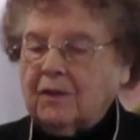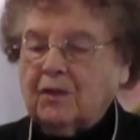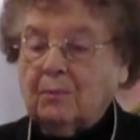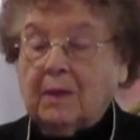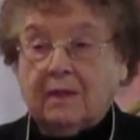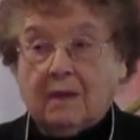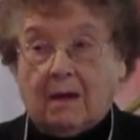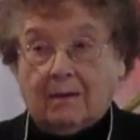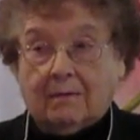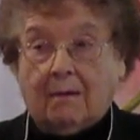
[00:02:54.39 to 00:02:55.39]
to be
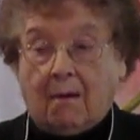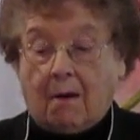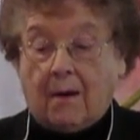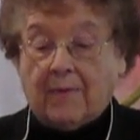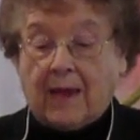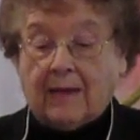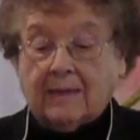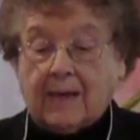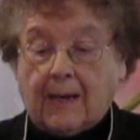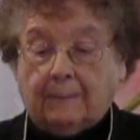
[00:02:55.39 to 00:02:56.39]
done on
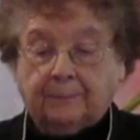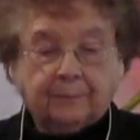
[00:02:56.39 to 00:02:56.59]
that day.